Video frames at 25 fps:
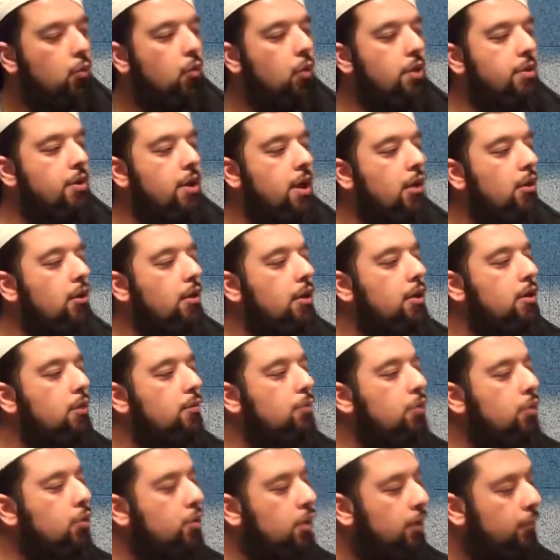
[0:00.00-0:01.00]
when they are in
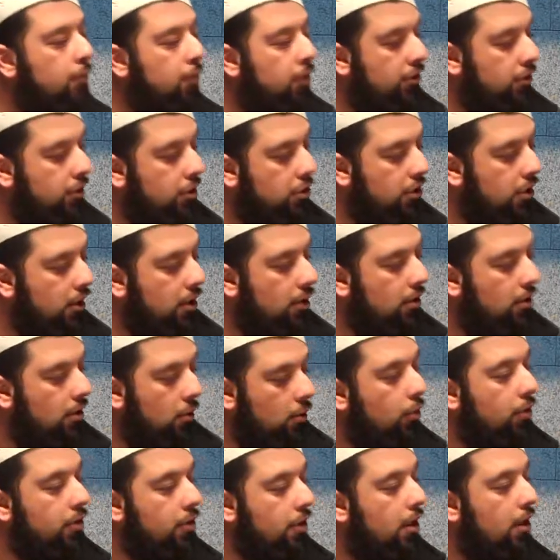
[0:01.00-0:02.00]
a moody
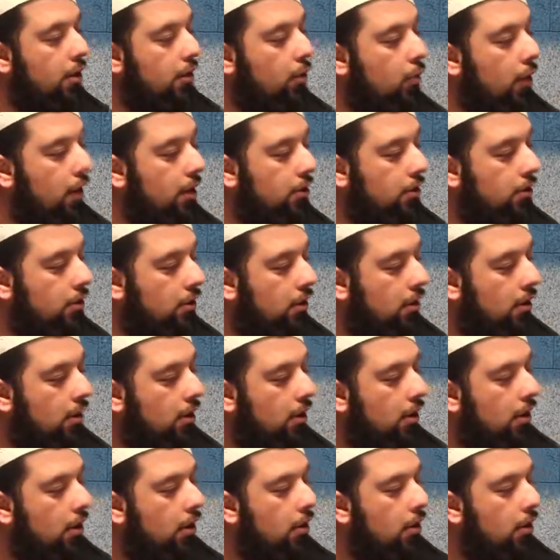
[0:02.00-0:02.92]
position, when they're what?